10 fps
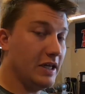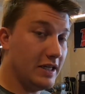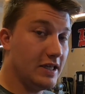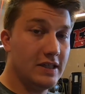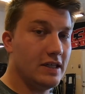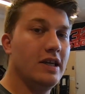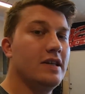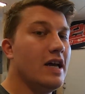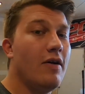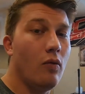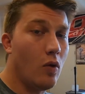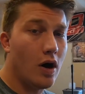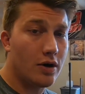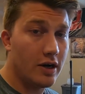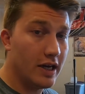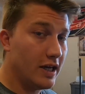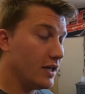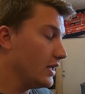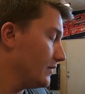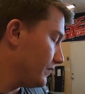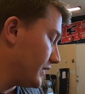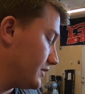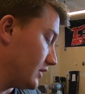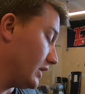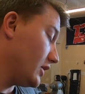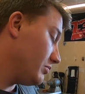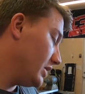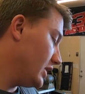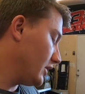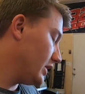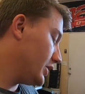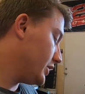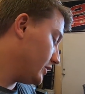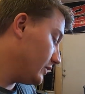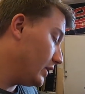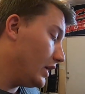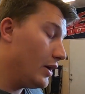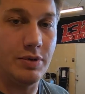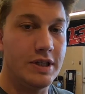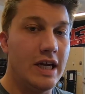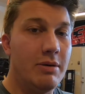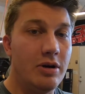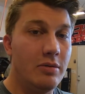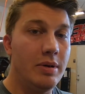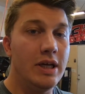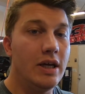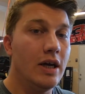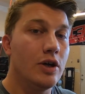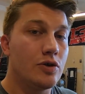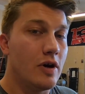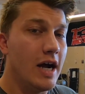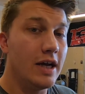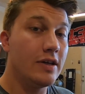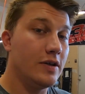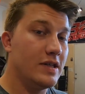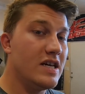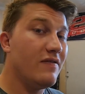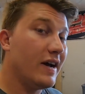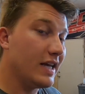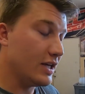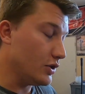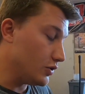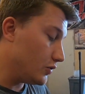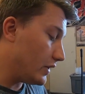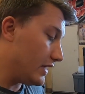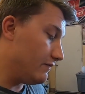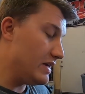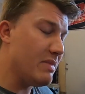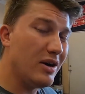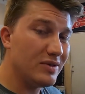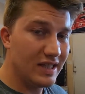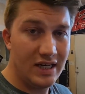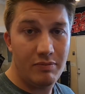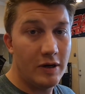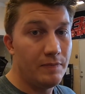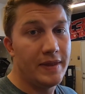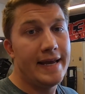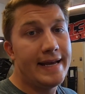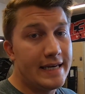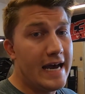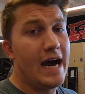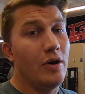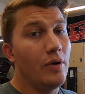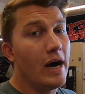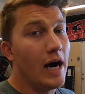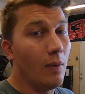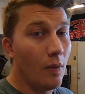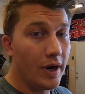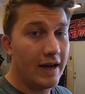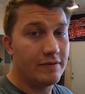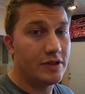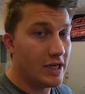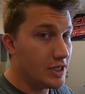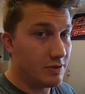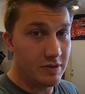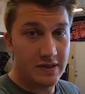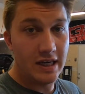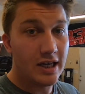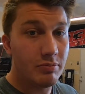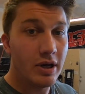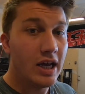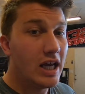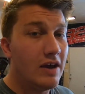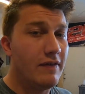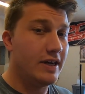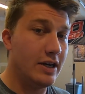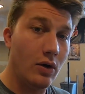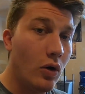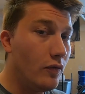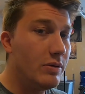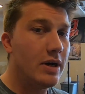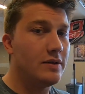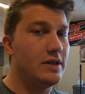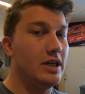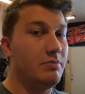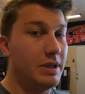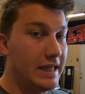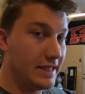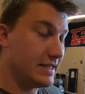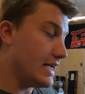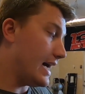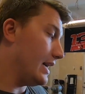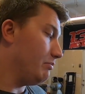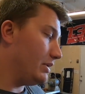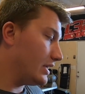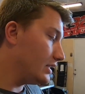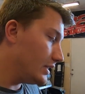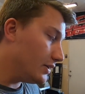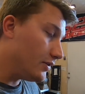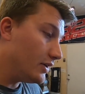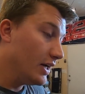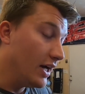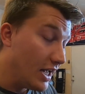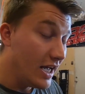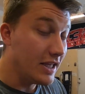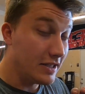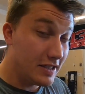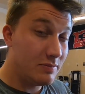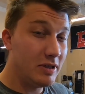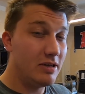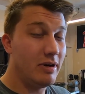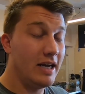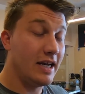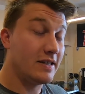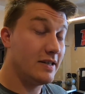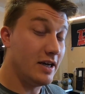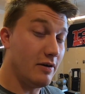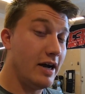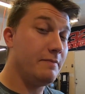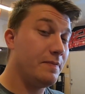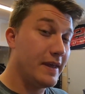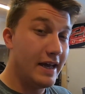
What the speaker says: like this. It does have water in it, so that could be another issue. But today I'm going to be trying to see if I can do a V-mount setup. Now, I would have to change up the setup if I did a whole V-mount setup, but that's not a big deal. And that leads me to my next thing, right?